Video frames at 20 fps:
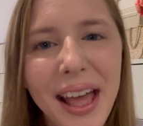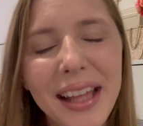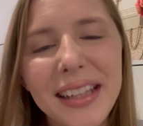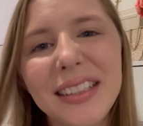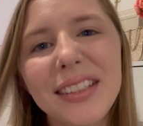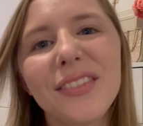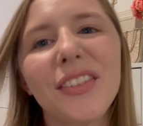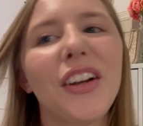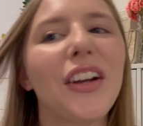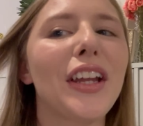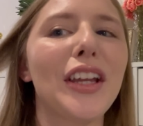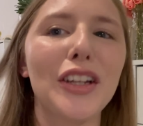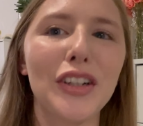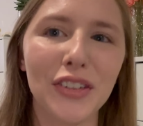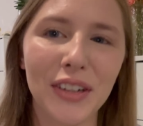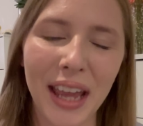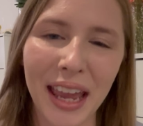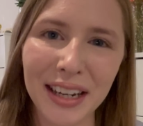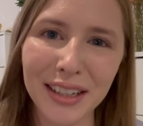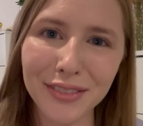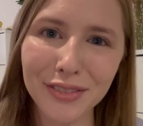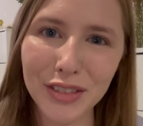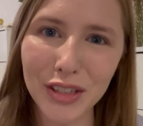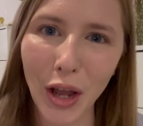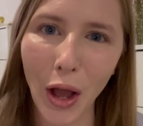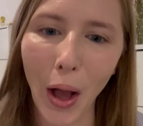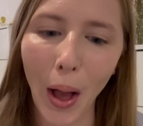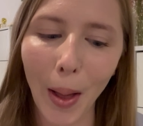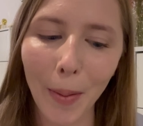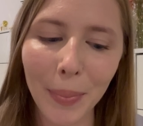It's a very creative
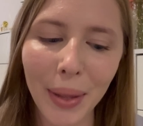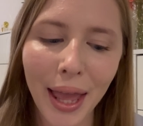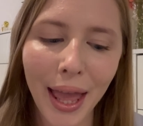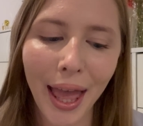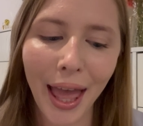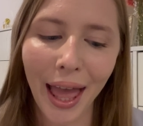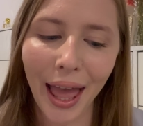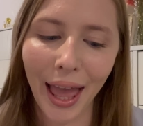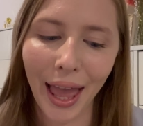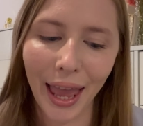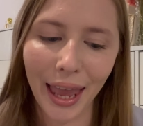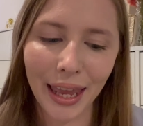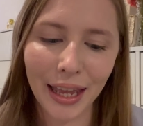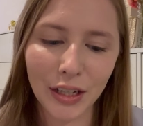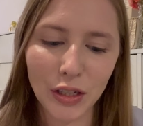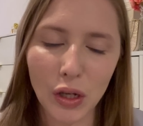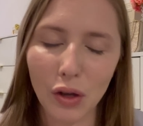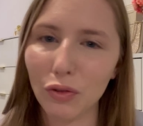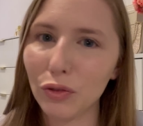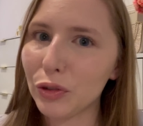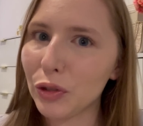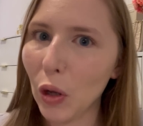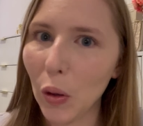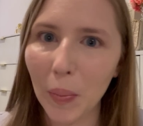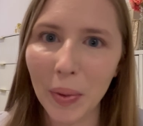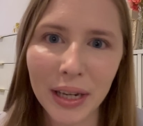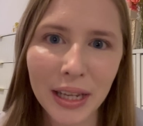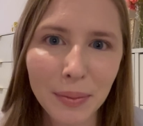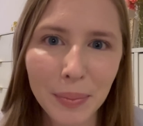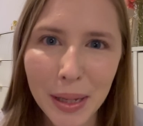job, and you have so
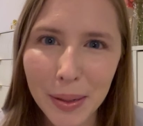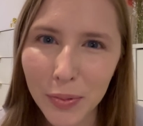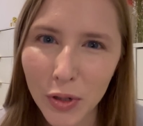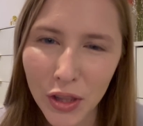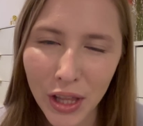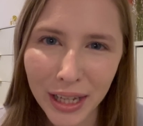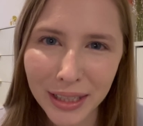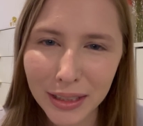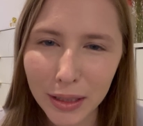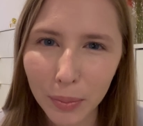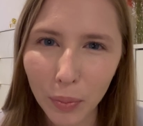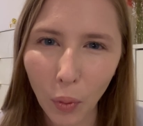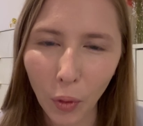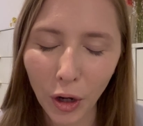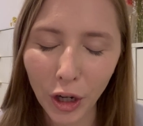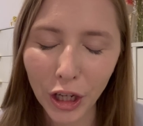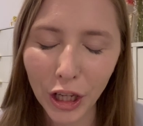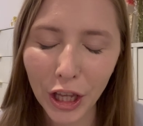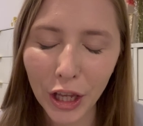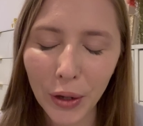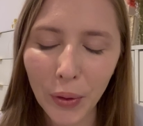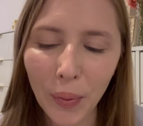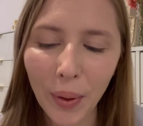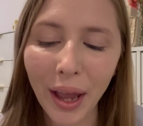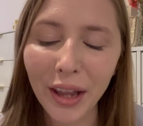many people that support you,